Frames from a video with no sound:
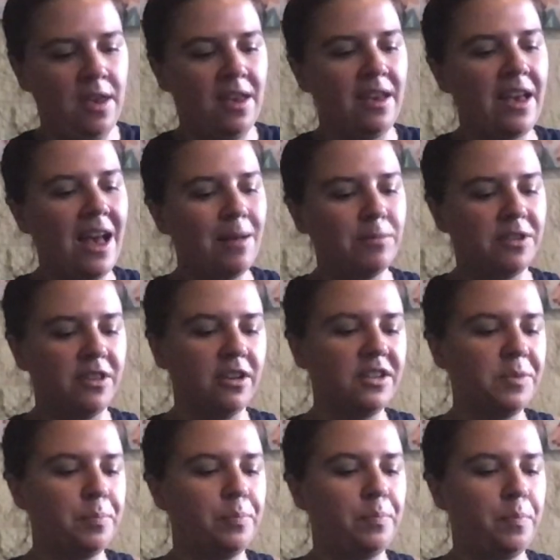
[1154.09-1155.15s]
Comps looked
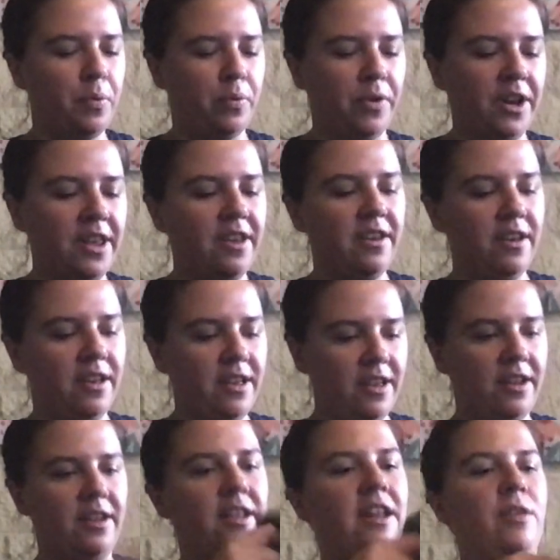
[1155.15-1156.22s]
pretty good,
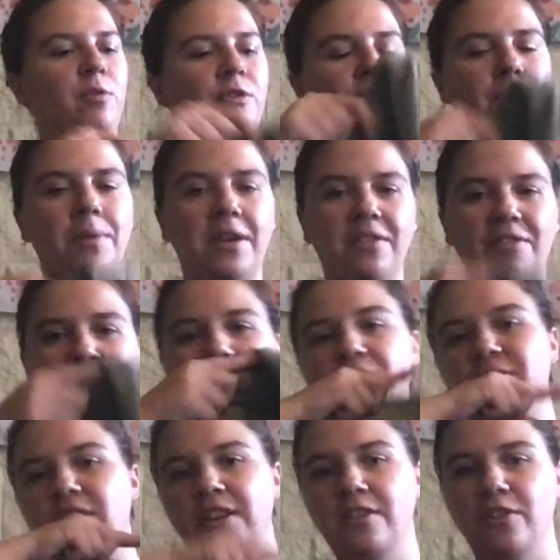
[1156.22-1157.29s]
anywhere from like
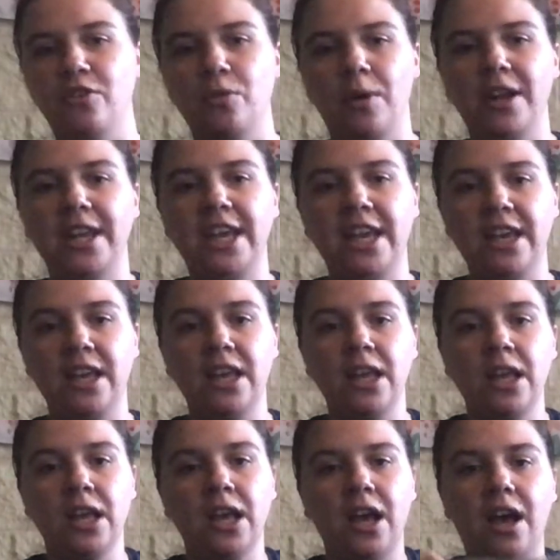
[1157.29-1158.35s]
15 to 20.
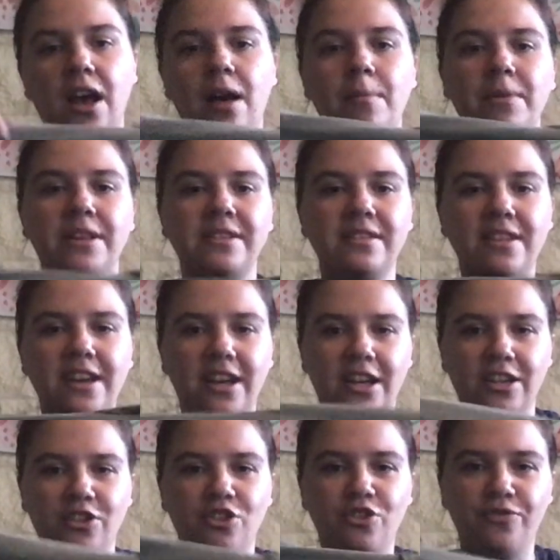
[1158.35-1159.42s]
But this is like a
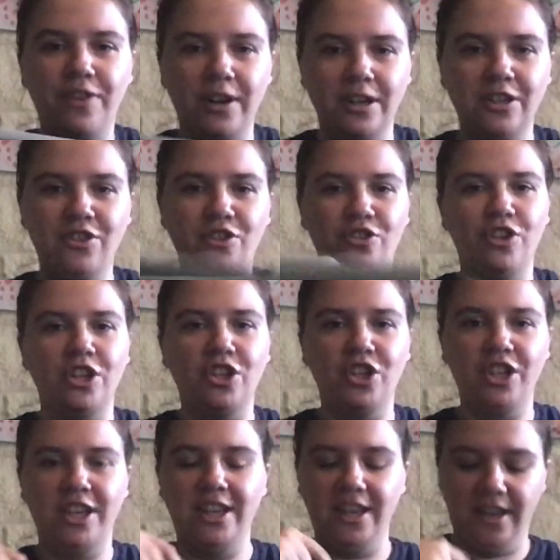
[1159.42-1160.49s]
very
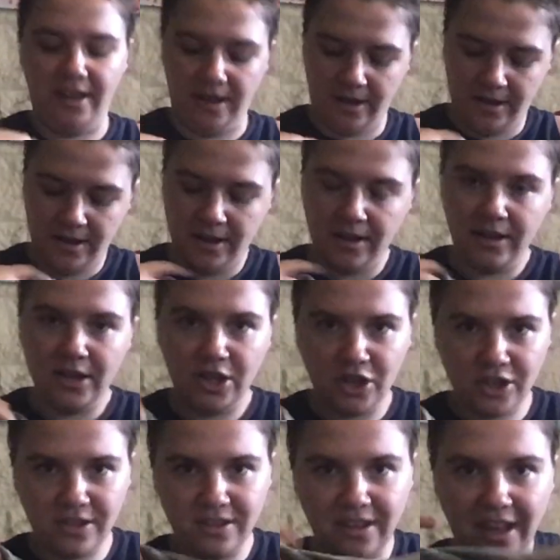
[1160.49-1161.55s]
stretchy,
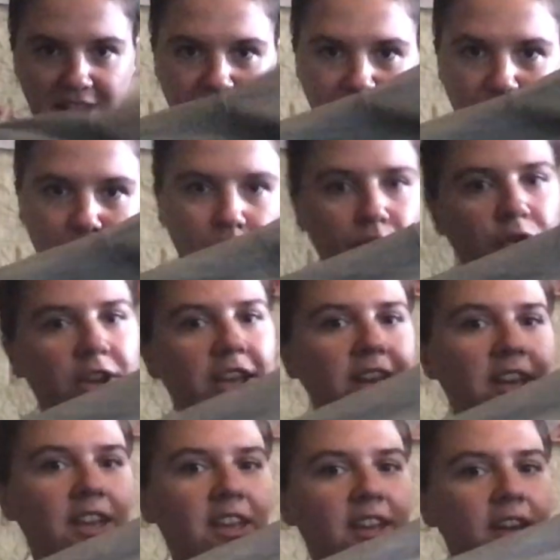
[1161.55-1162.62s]
just like
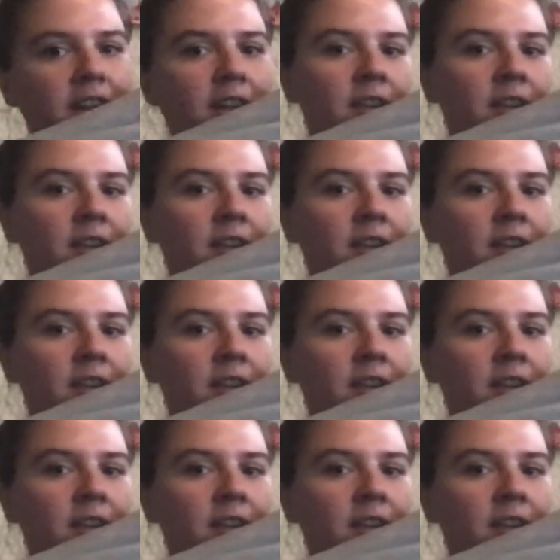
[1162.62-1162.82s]
green